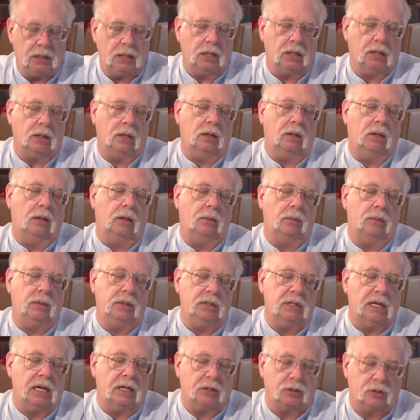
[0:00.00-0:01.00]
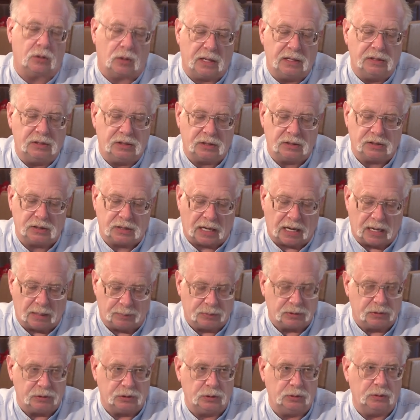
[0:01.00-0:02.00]
Now, the crisis to
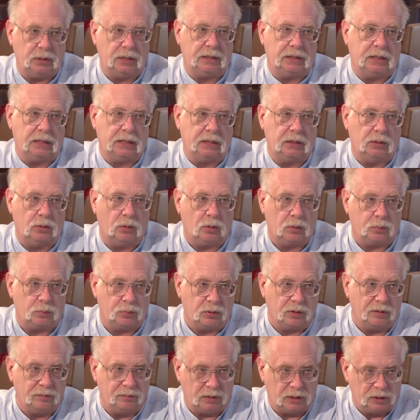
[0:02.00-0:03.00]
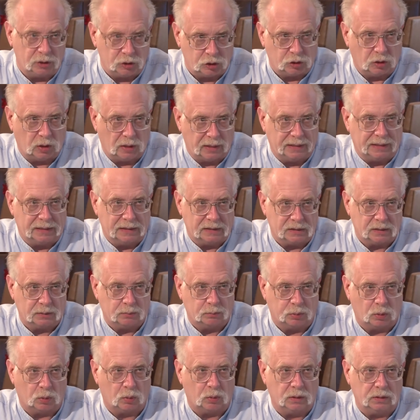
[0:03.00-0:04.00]
opportunity or privilege link is
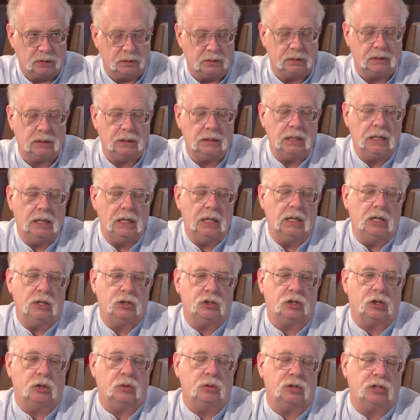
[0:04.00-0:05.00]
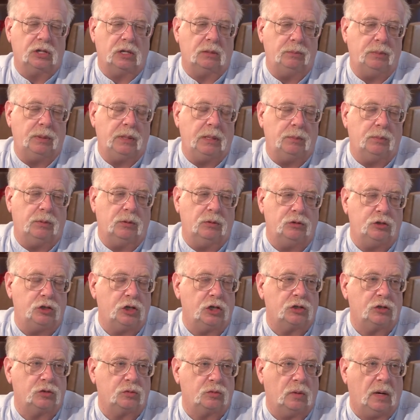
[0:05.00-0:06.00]
important. So some people
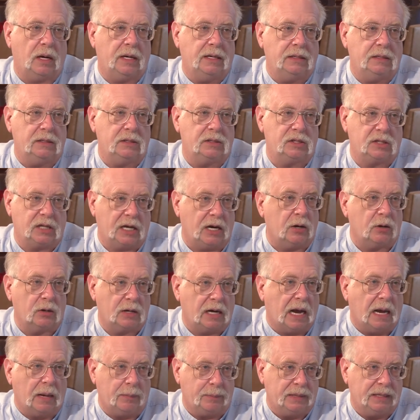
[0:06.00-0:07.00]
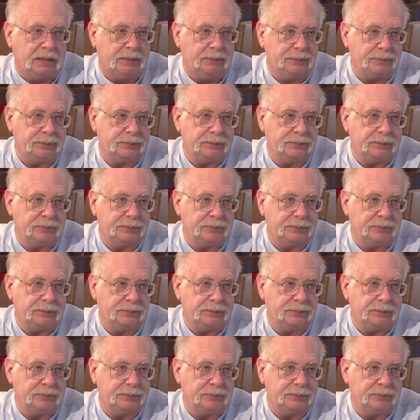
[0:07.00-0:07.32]
just write scare copy.